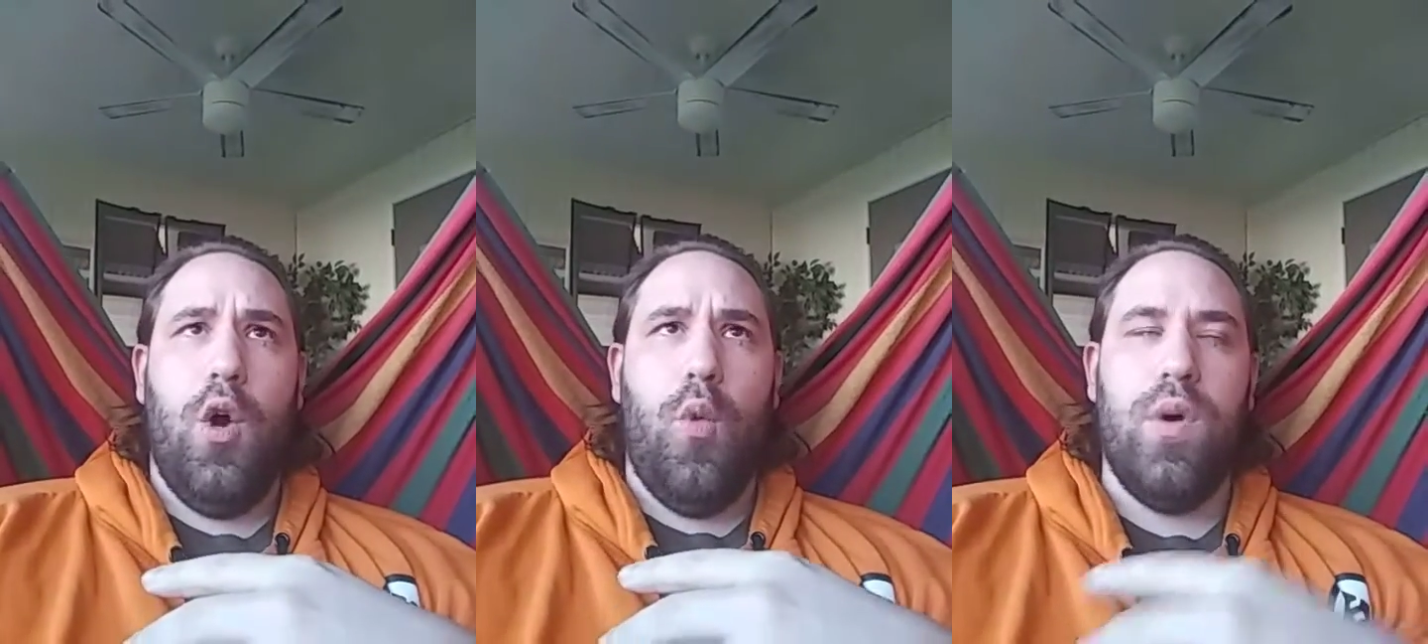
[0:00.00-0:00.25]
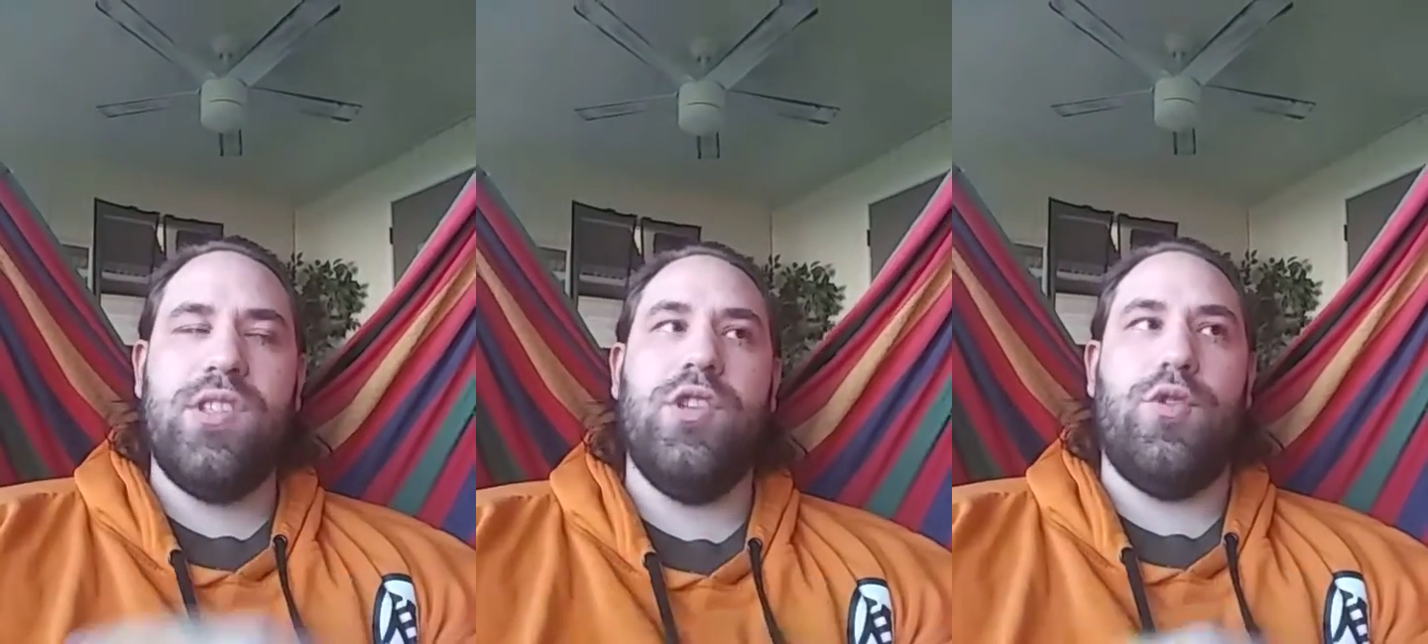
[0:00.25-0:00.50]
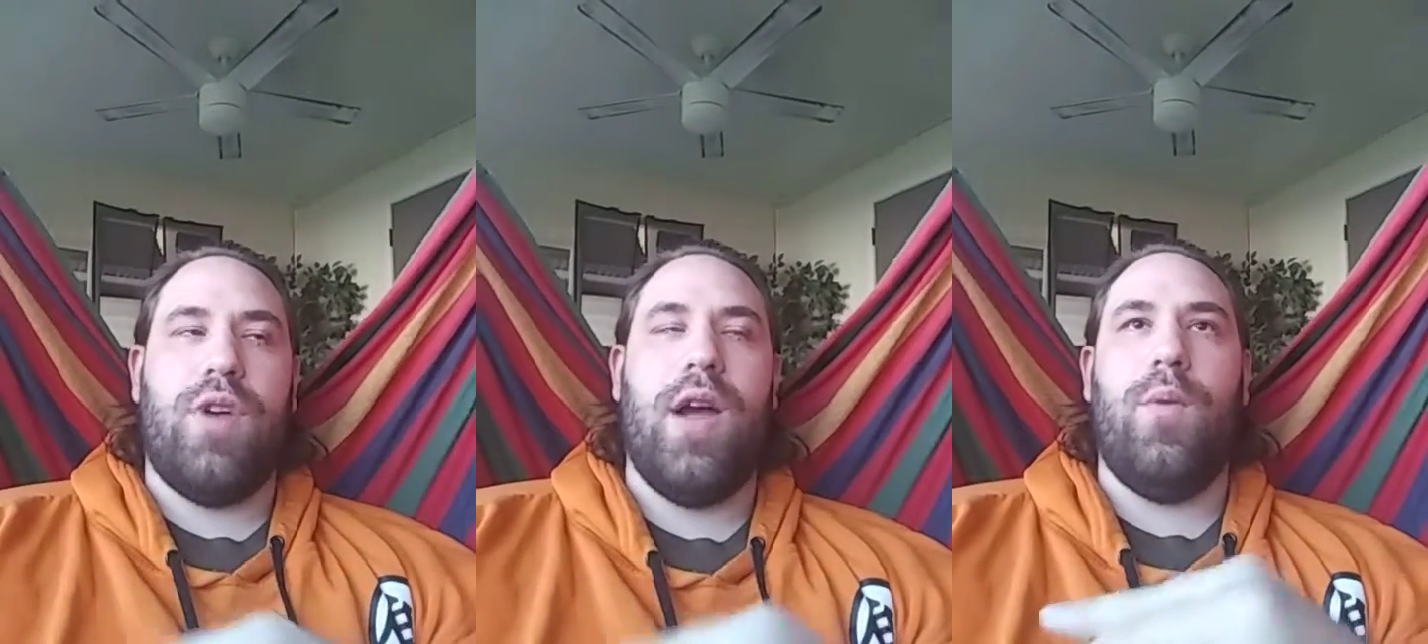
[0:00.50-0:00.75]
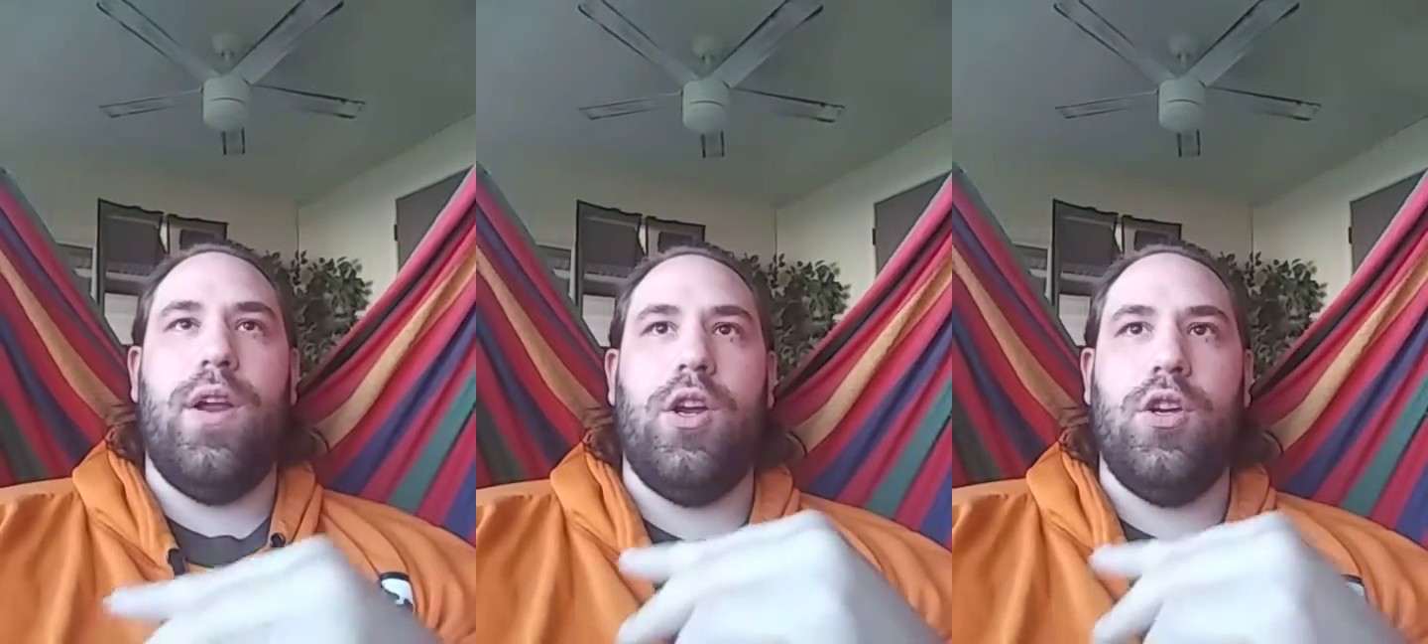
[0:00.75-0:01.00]
wasn't the right
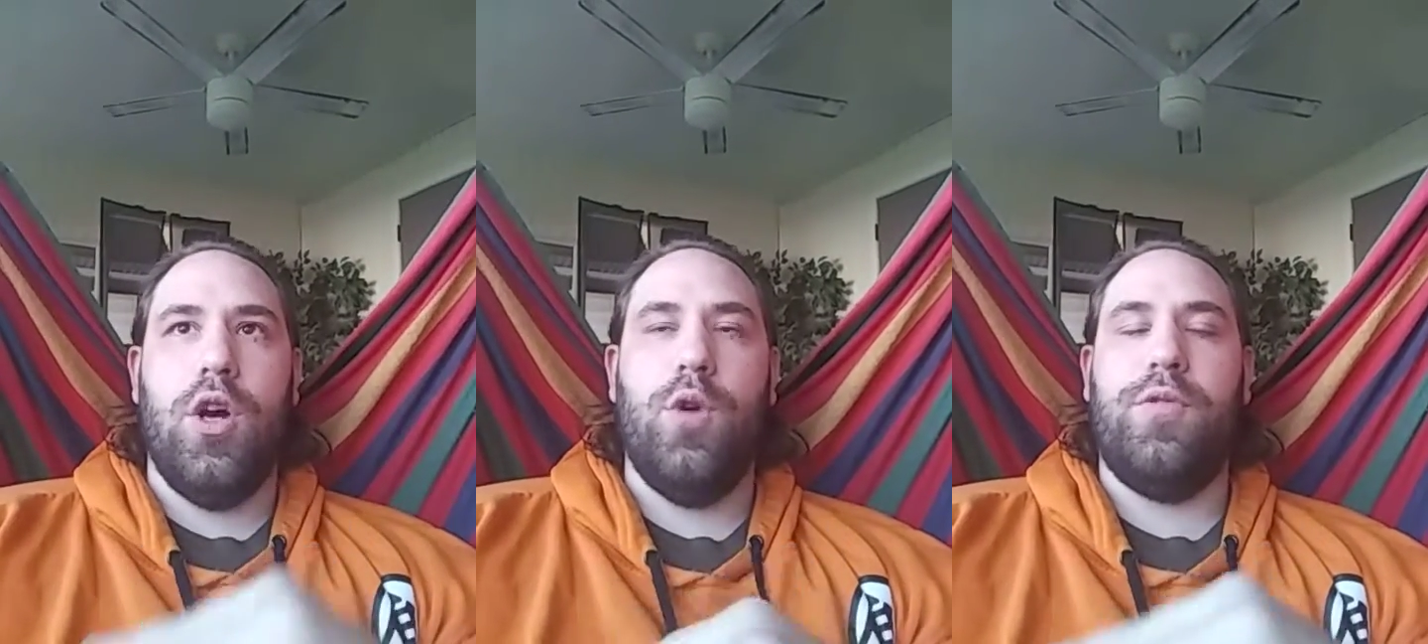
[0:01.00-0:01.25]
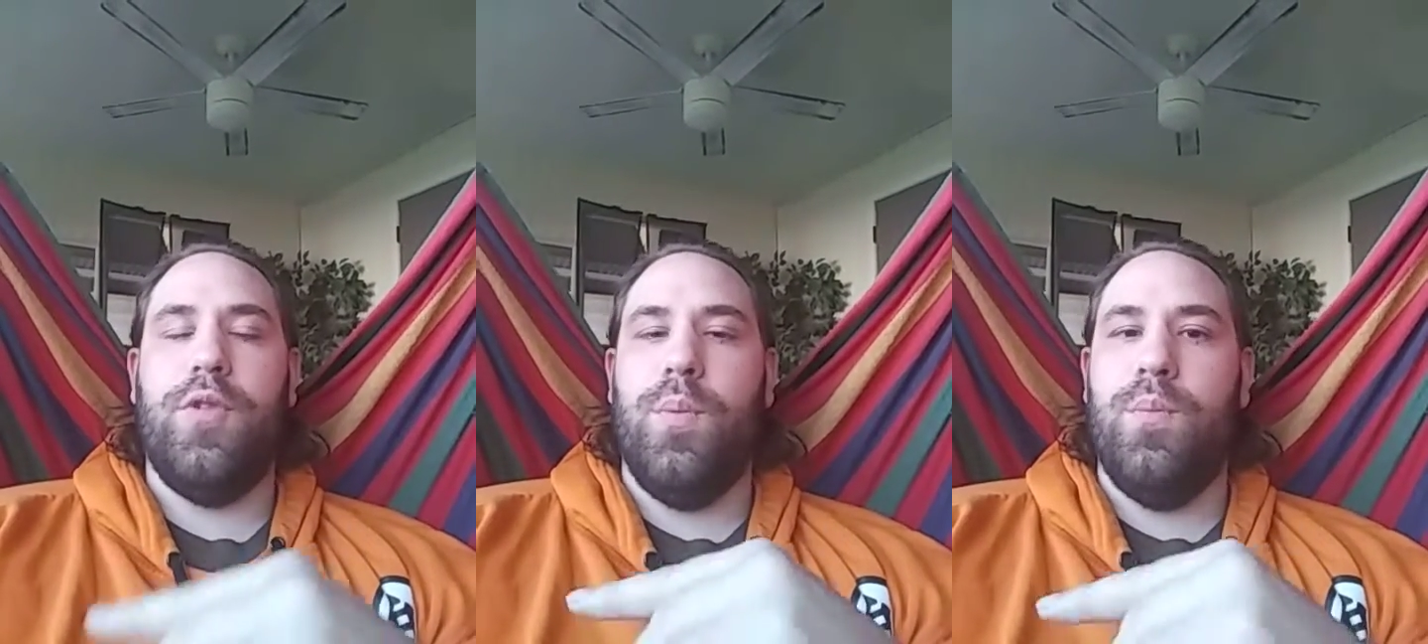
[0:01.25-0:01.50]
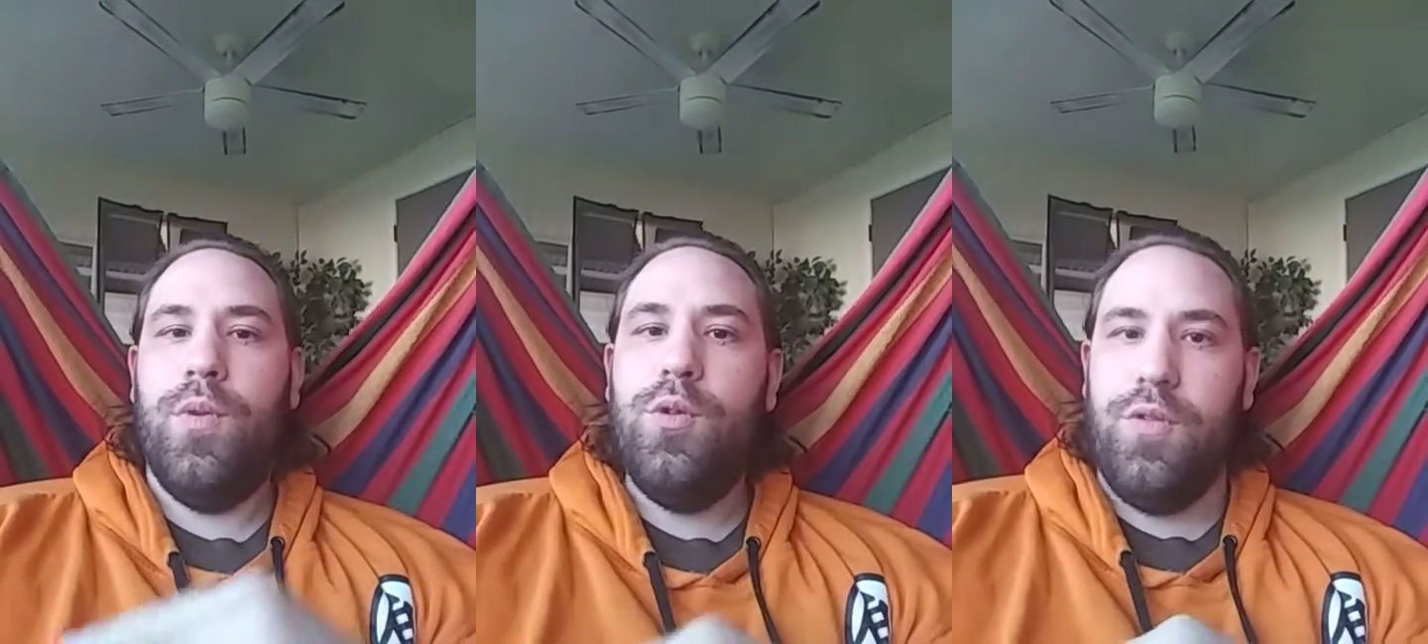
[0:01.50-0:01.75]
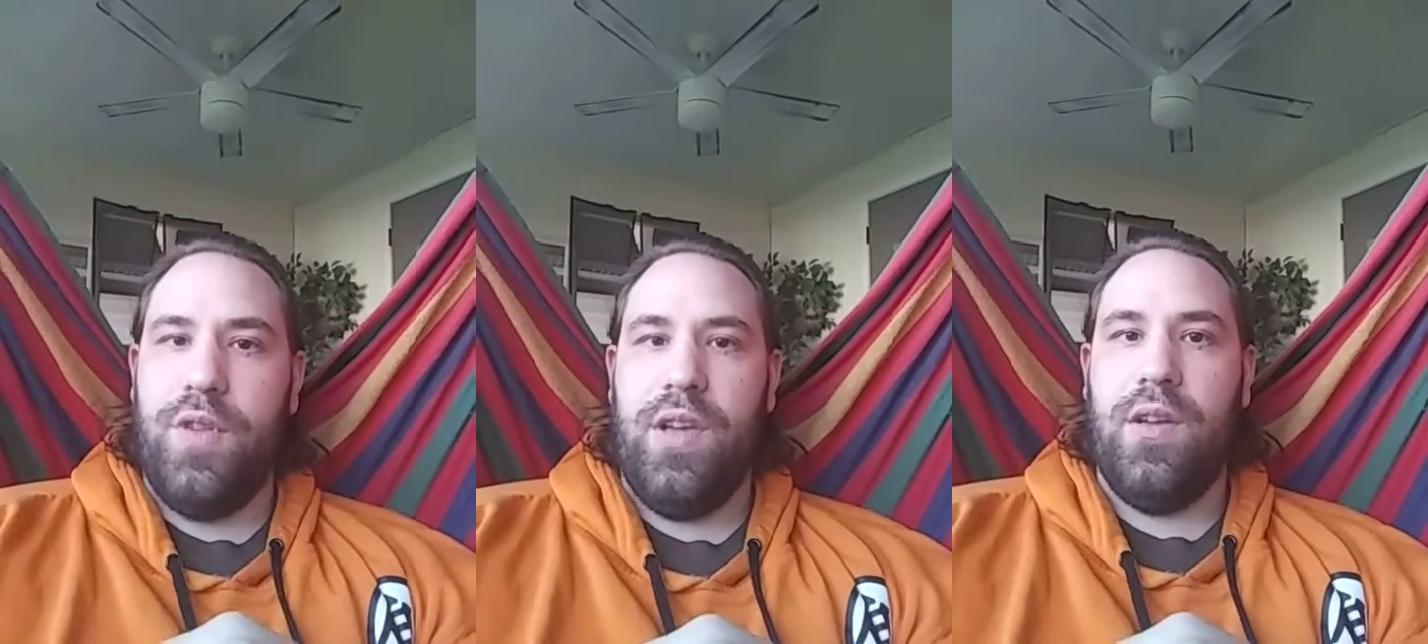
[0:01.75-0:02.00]
way to go for the
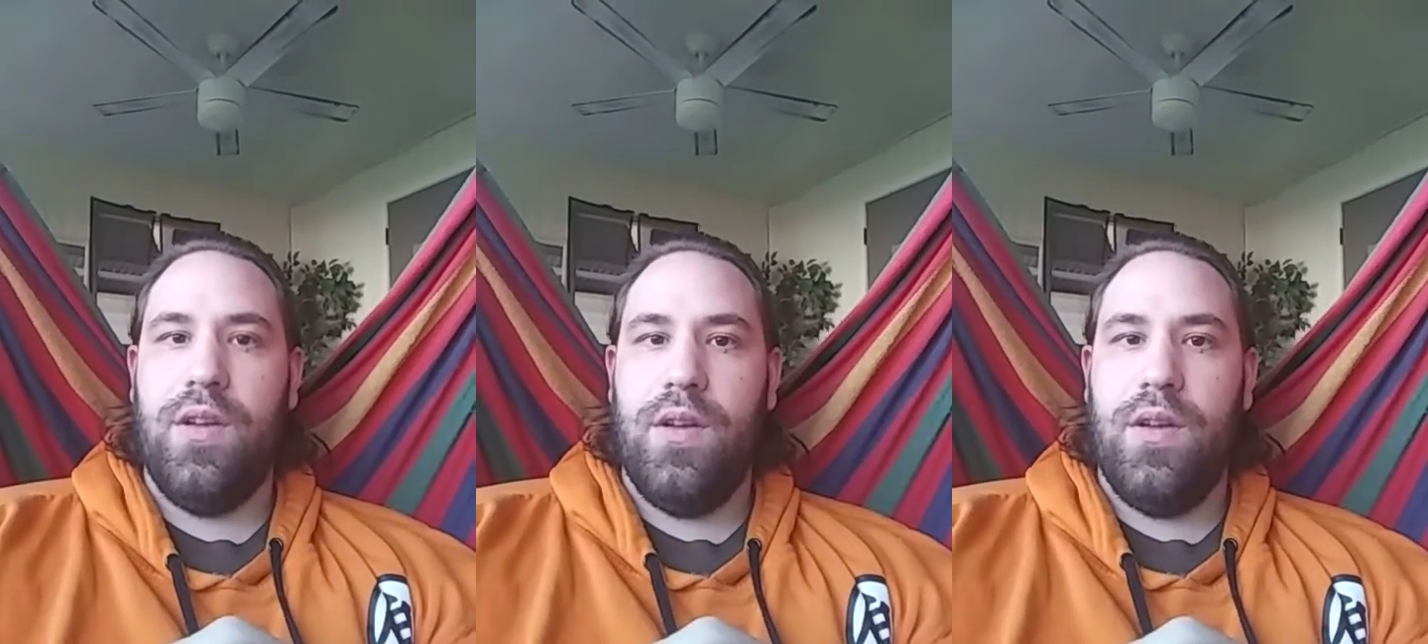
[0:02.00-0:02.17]
movie,